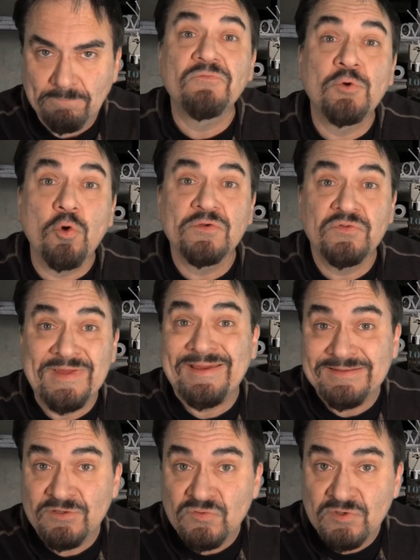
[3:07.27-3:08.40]
Of course,
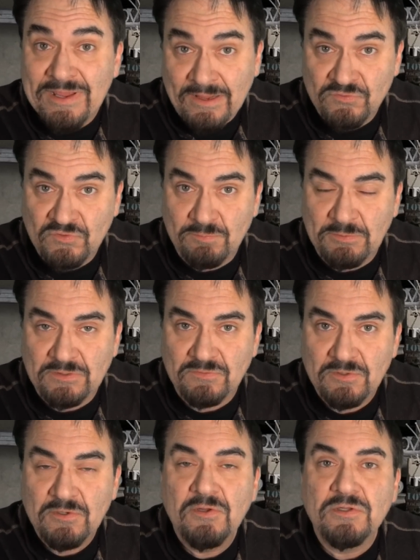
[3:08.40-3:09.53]
that is an estimate.
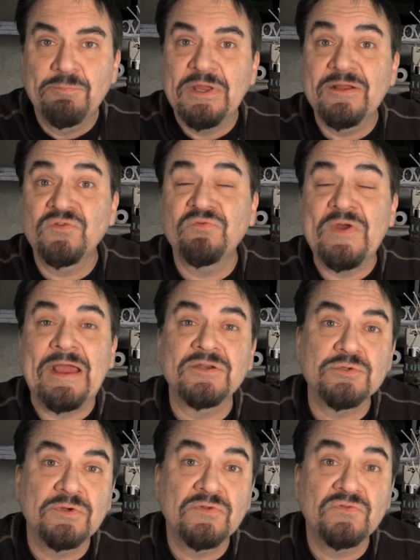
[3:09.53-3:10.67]
The biggest
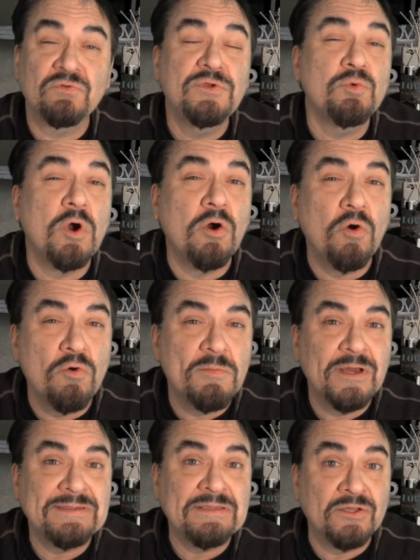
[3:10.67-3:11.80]
factor is if you owe
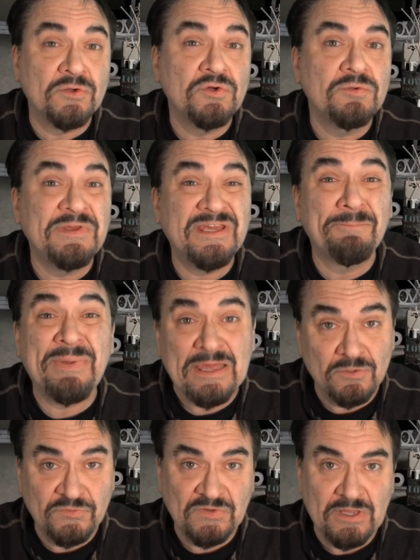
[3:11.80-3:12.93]
money, there could be a
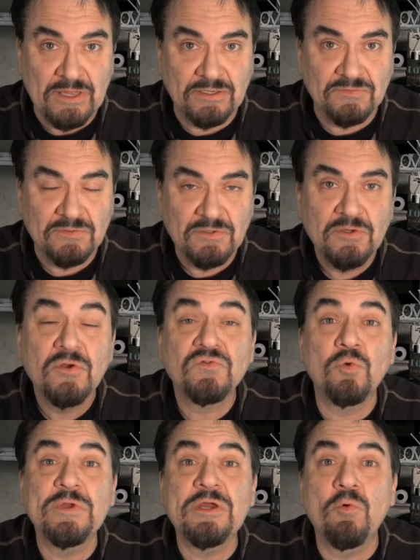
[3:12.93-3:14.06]
penalty on it.
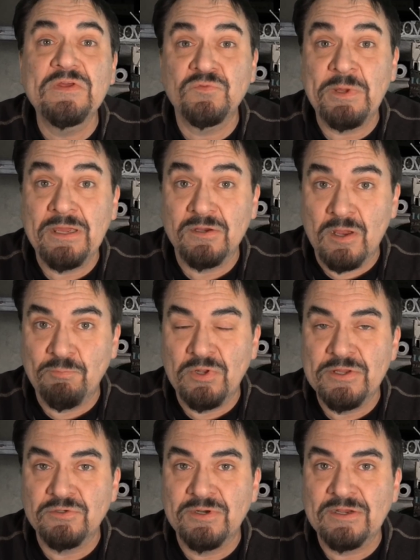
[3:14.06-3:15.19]
So we always pay a couple
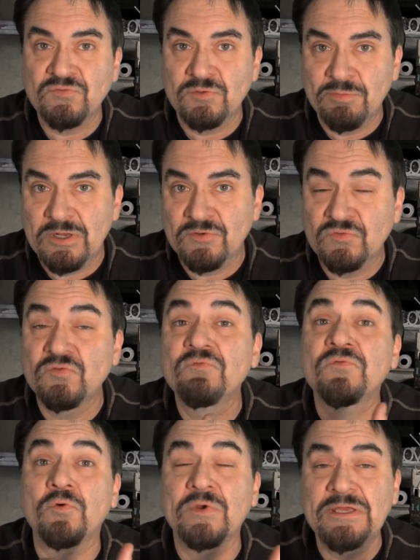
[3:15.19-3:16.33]
hundred extra bucks
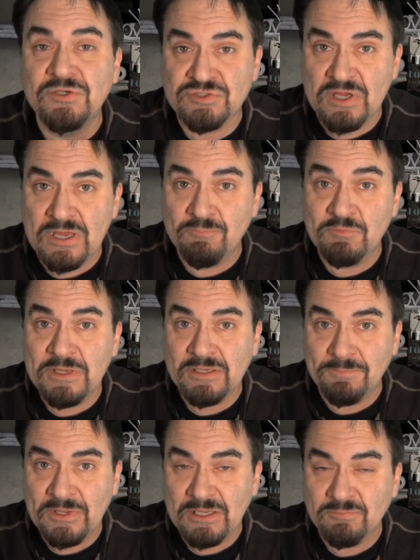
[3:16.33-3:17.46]
for each time we
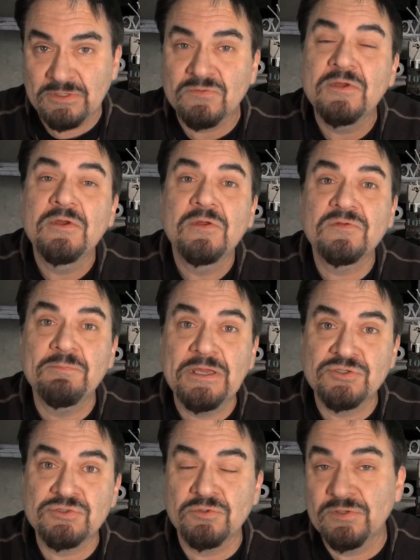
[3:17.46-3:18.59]
make a payment to
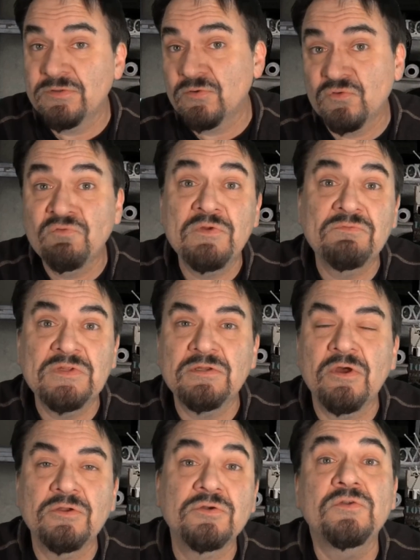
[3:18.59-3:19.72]
make sure that there's
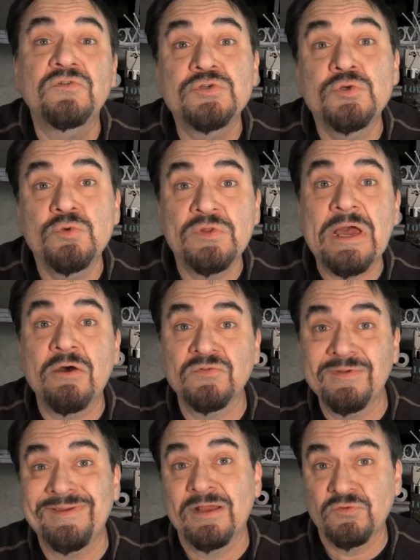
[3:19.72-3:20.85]
$1,500 to
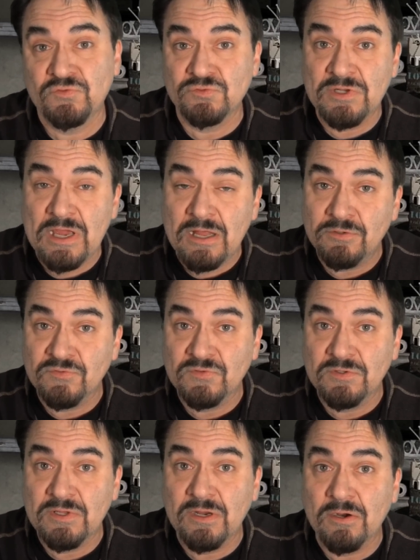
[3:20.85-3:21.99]
$2,000 extra dollars
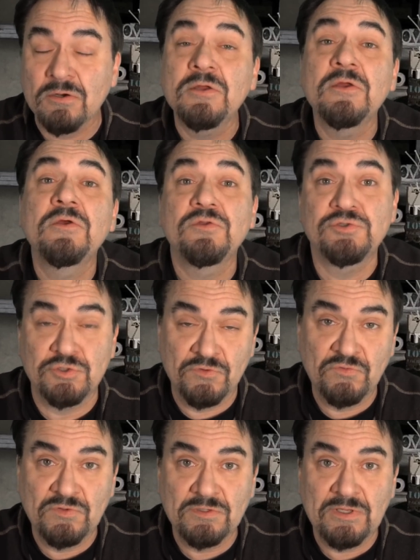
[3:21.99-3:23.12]
in there
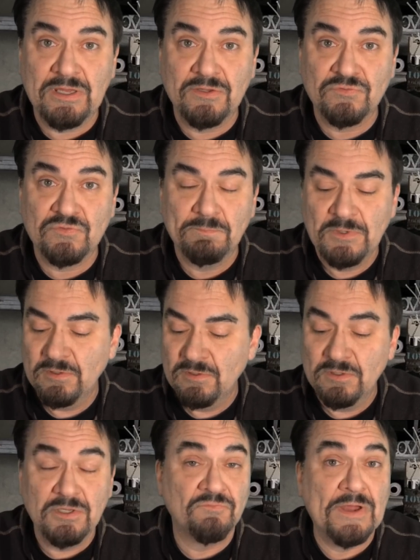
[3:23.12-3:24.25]
just in case.
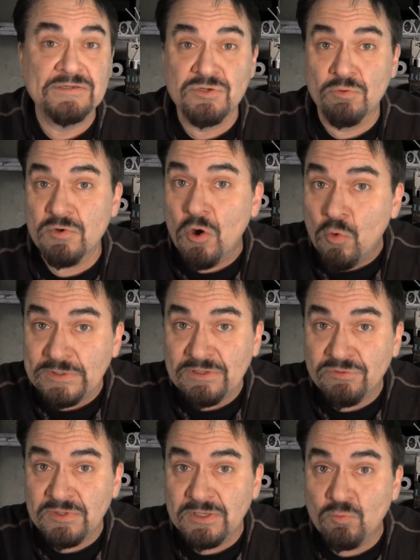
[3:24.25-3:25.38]
If I don't owe
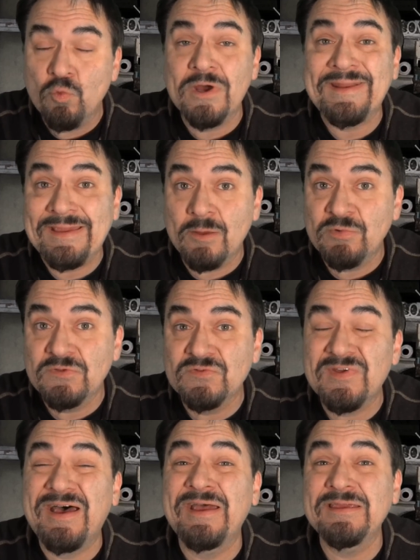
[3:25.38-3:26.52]
anything, what
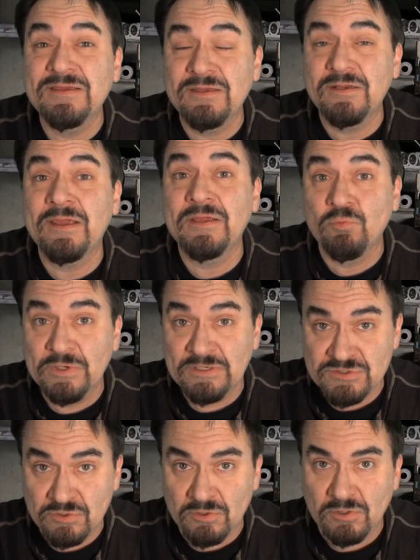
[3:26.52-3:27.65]
happens? I get a
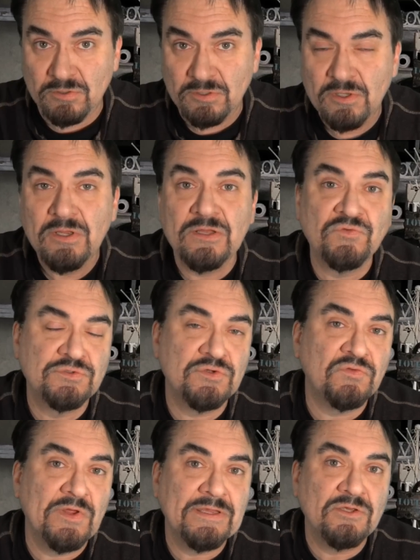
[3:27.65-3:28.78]
return. It's
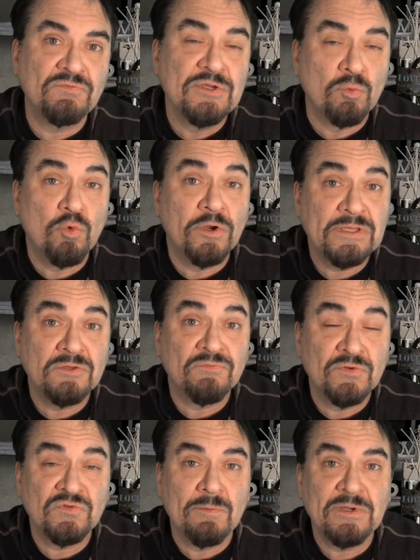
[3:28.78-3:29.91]
just like if you're working
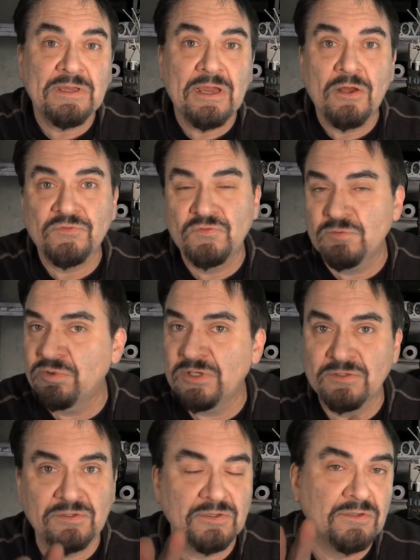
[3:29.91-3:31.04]
for somebody else and you
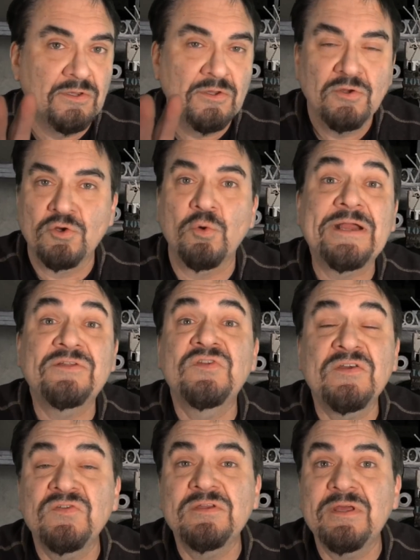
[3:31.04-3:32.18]
pick the correct
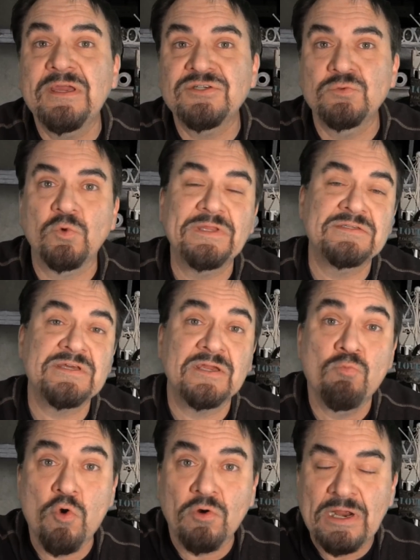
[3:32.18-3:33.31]
designation where they take
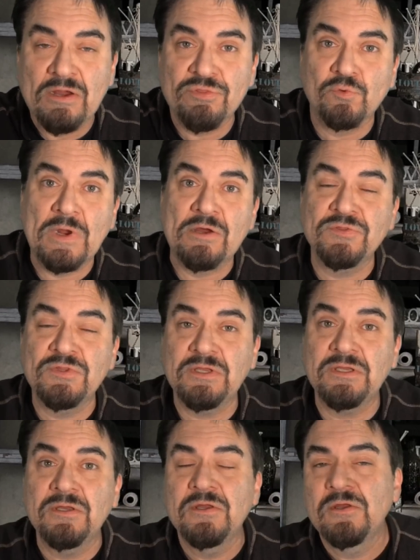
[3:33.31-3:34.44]
more out throughout
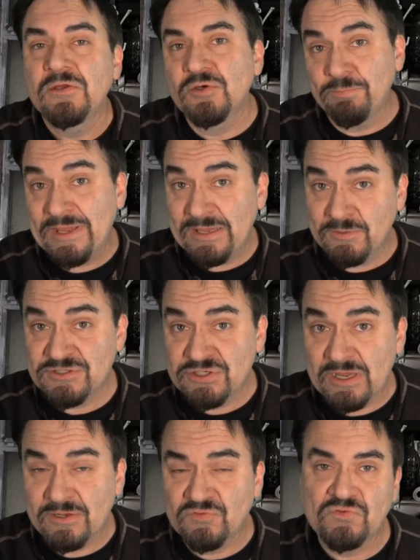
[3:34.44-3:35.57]
your
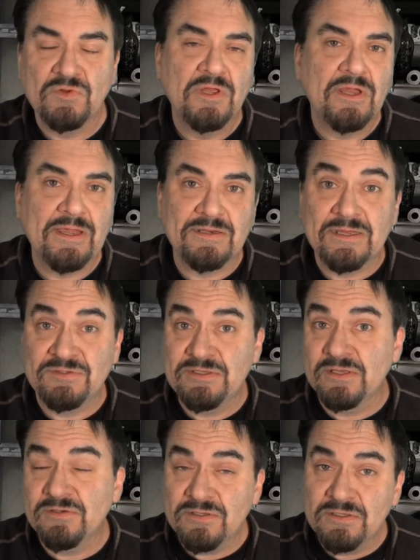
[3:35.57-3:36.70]
paychecks, and at
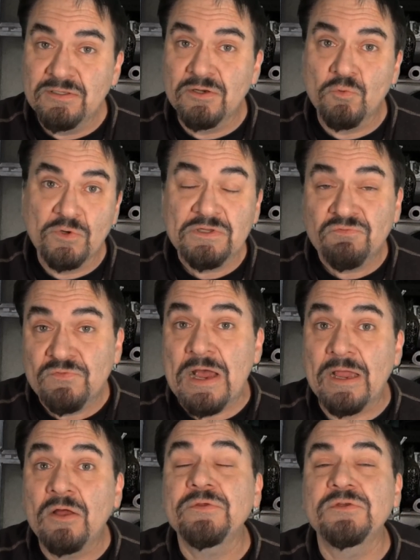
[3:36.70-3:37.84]
the end of the year when you
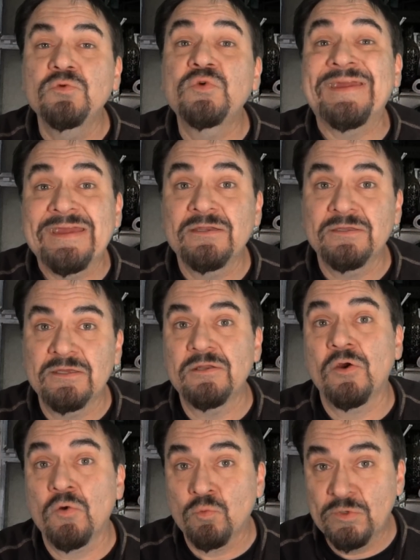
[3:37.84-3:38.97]
file, you can get
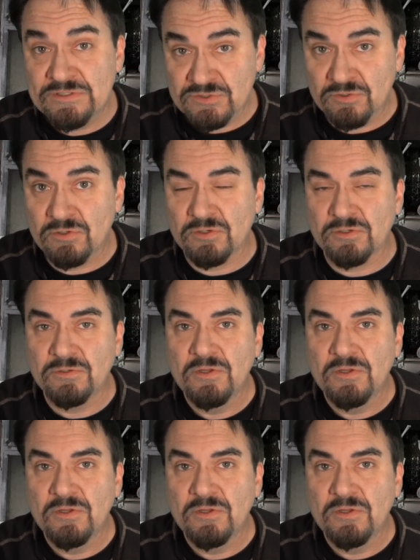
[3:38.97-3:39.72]
a return.